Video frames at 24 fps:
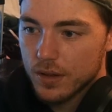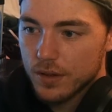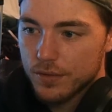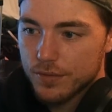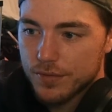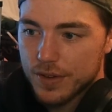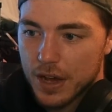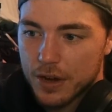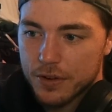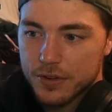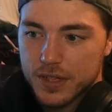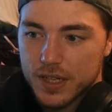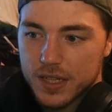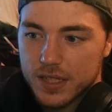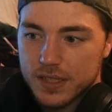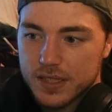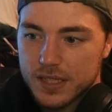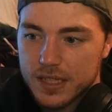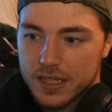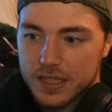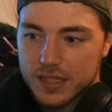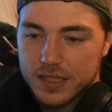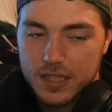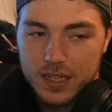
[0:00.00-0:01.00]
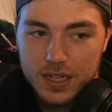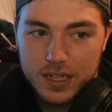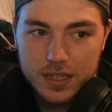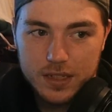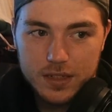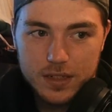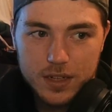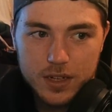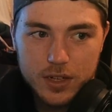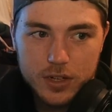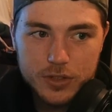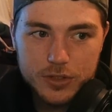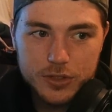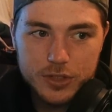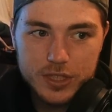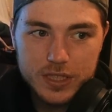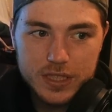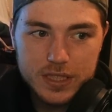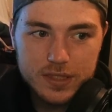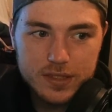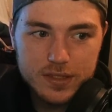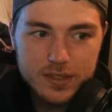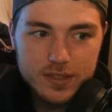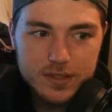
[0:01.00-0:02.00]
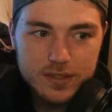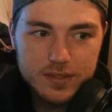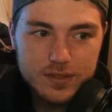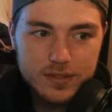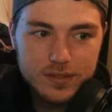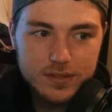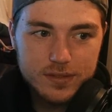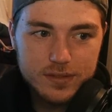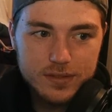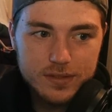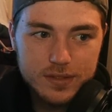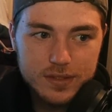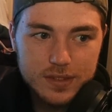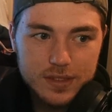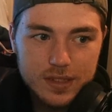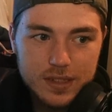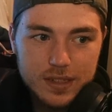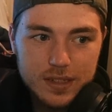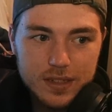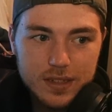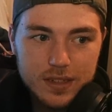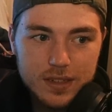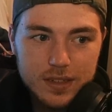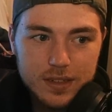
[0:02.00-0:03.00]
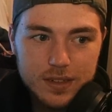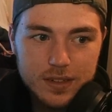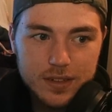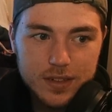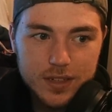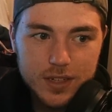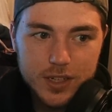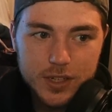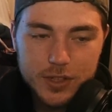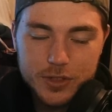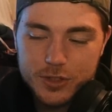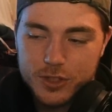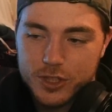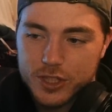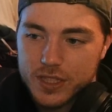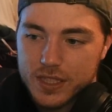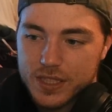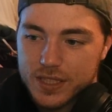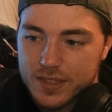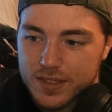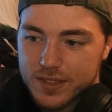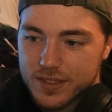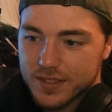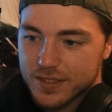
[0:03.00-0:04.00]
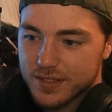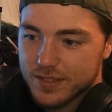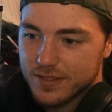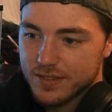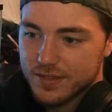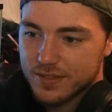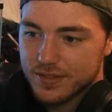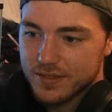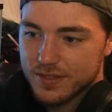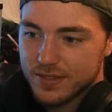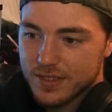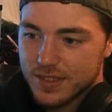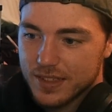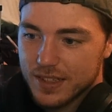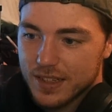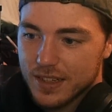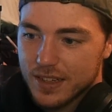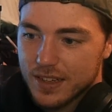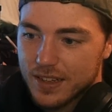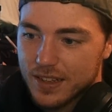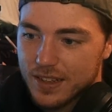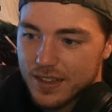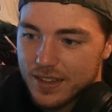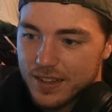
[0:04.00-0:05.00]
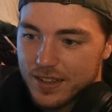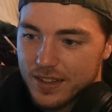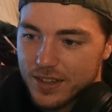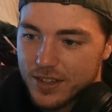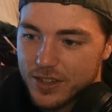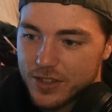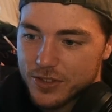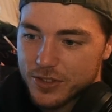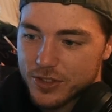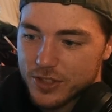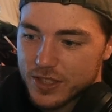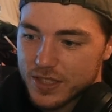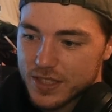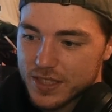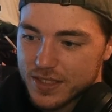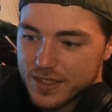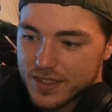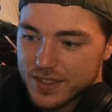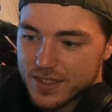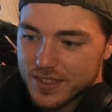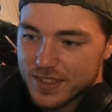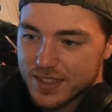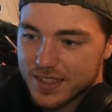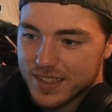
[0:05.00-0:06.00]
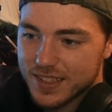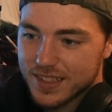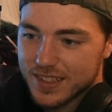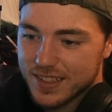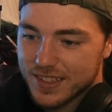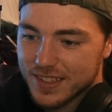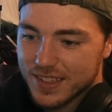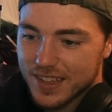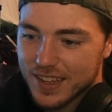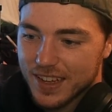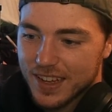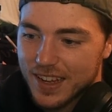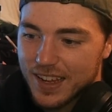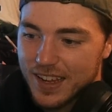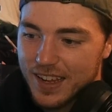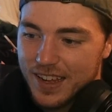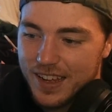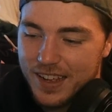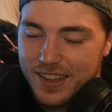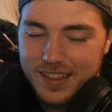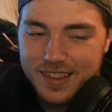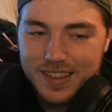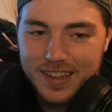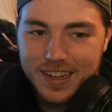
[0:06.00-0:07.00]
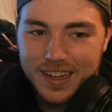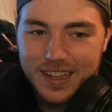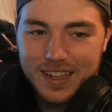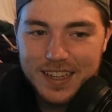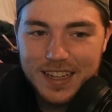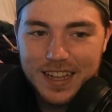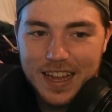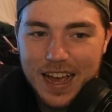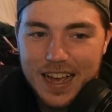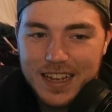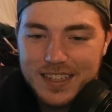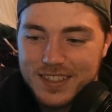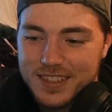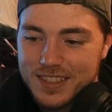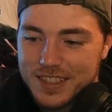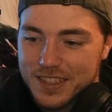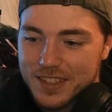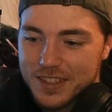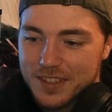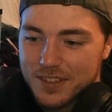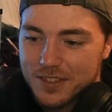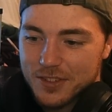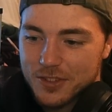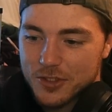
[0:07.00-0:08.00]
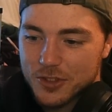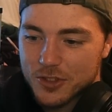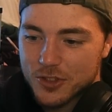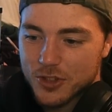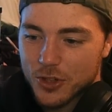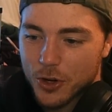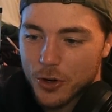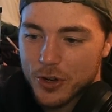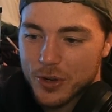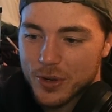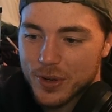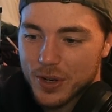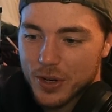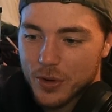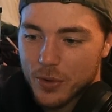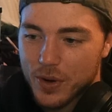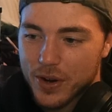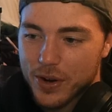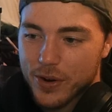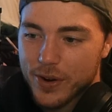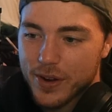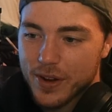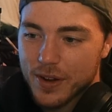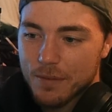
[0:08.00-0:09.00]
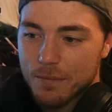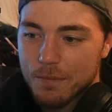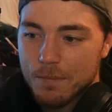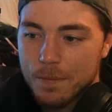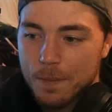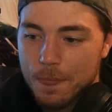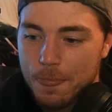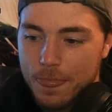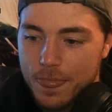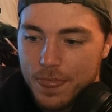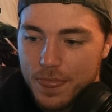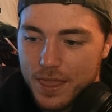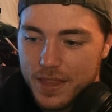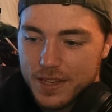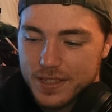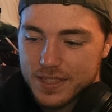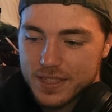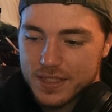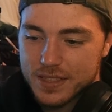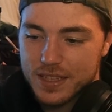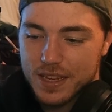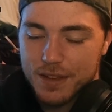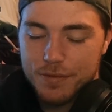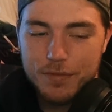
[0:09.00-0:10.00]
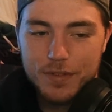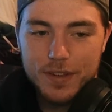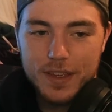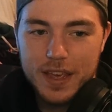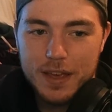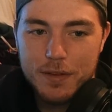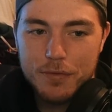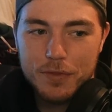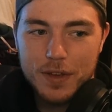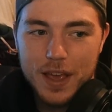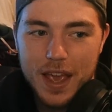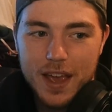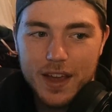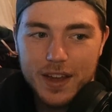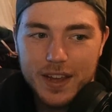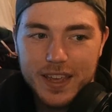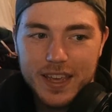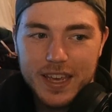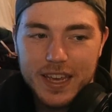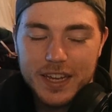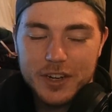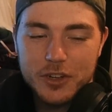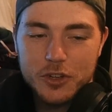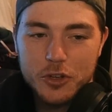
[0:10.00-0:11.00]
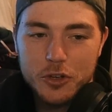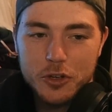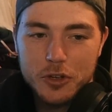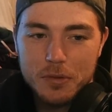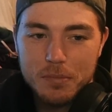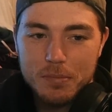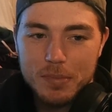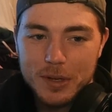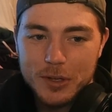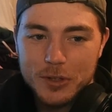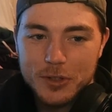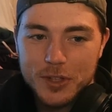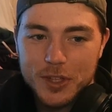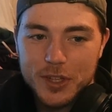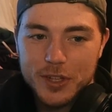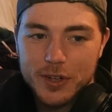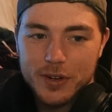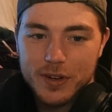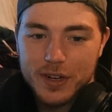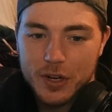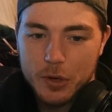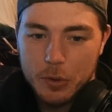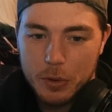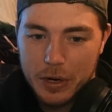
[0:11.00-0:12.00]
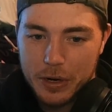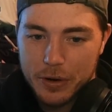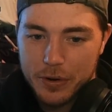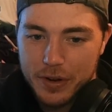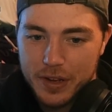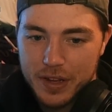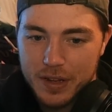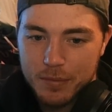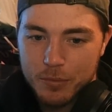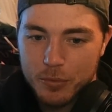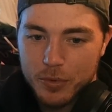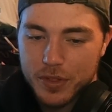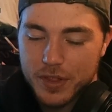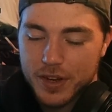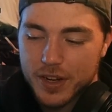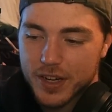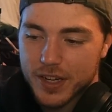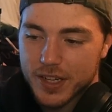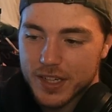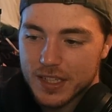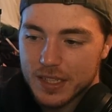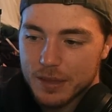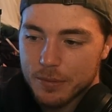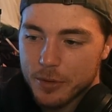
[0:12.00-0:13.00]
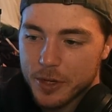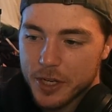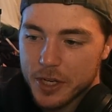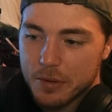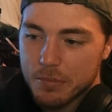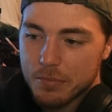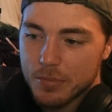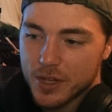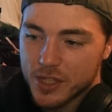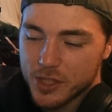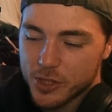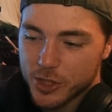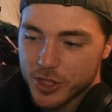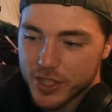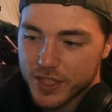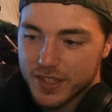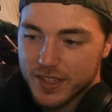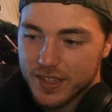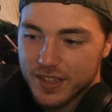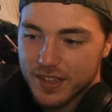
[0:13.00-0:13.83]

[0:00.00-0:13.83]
Found on TikTok. Oh geez. Oh geez. Oh geez. The classic starter aquarium. This is if a kid could build their aquarium with an unlimited budget.